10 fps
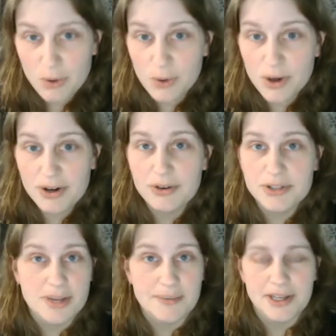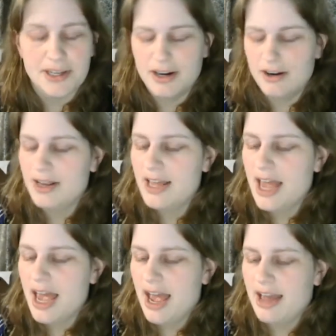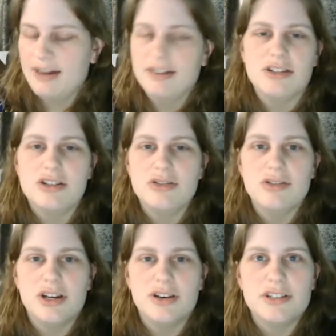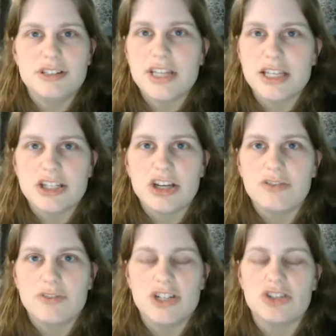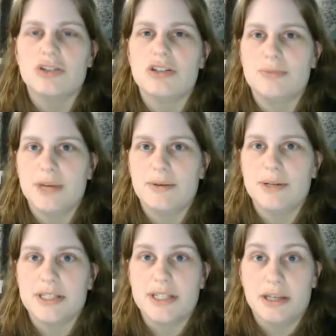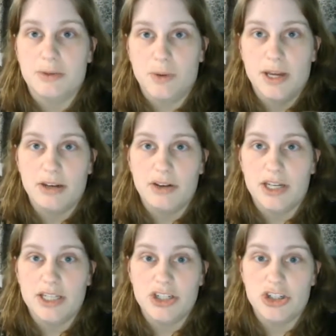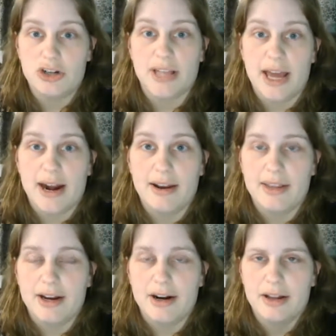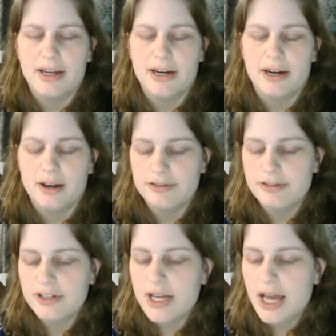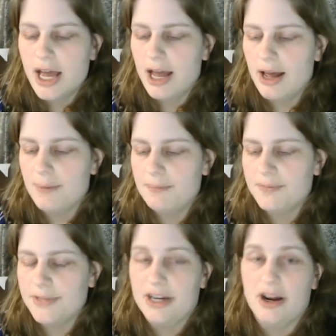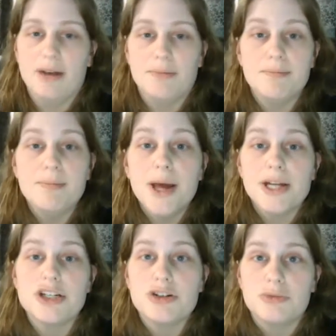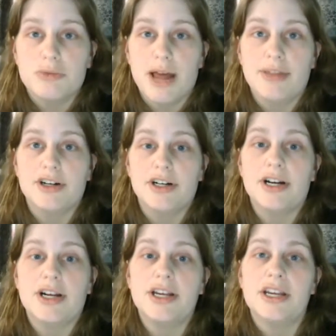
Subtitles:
or something, and 2, it's a good visual to be able to see when you need to jerk that out of there and clean it off. I'd much rather